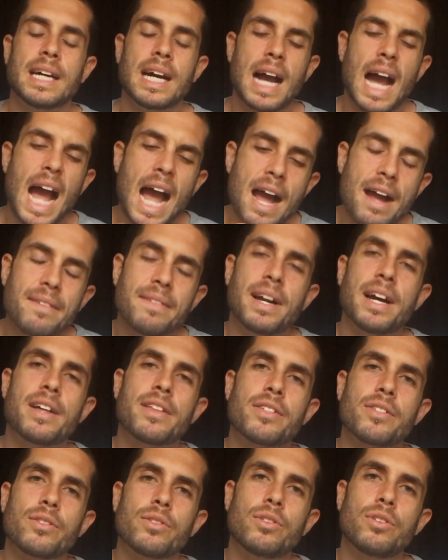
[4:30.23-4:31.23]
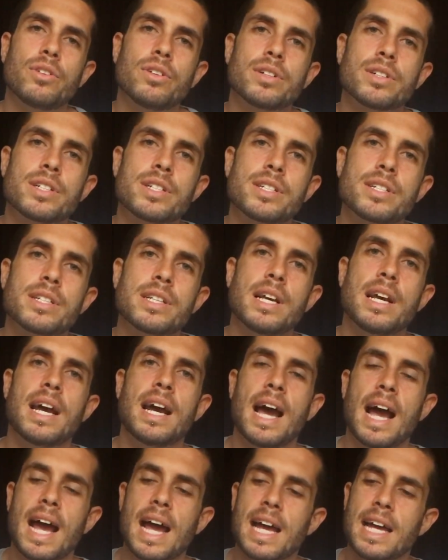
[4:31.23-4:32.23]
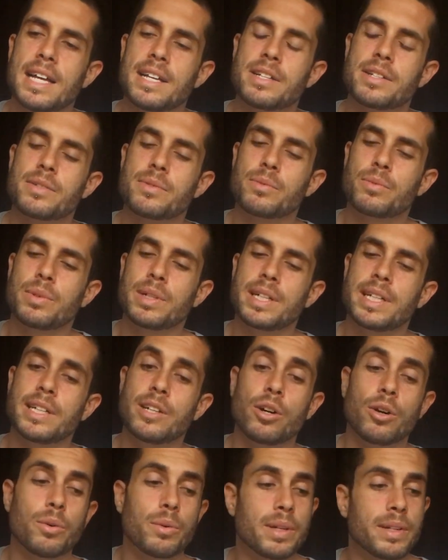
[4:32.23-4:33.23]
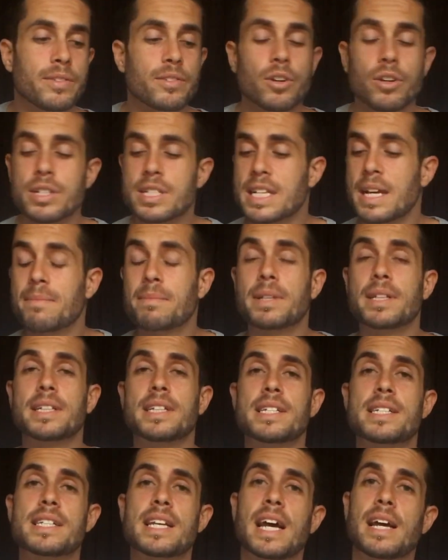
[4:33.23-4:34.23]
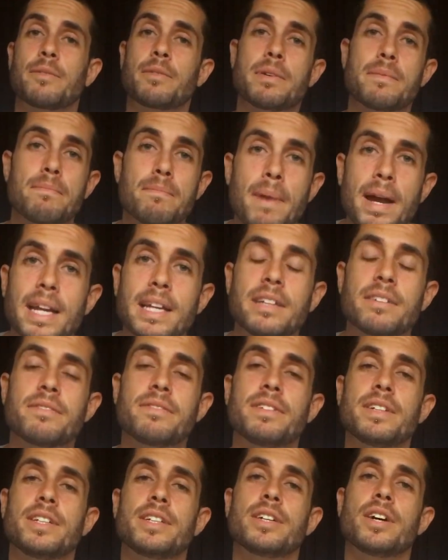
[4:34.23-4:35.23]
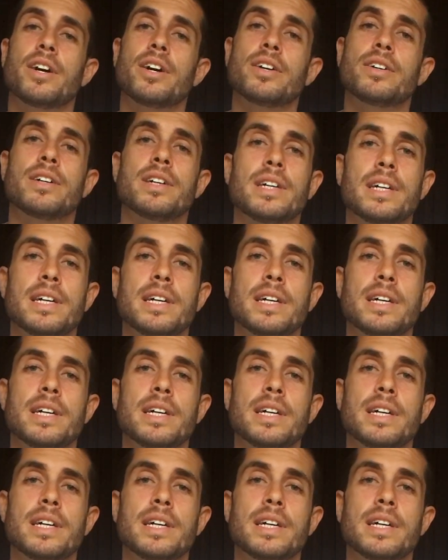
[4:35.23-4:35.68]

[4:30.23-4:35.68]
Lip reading: have our thoughts and we've got something to say and we make a video,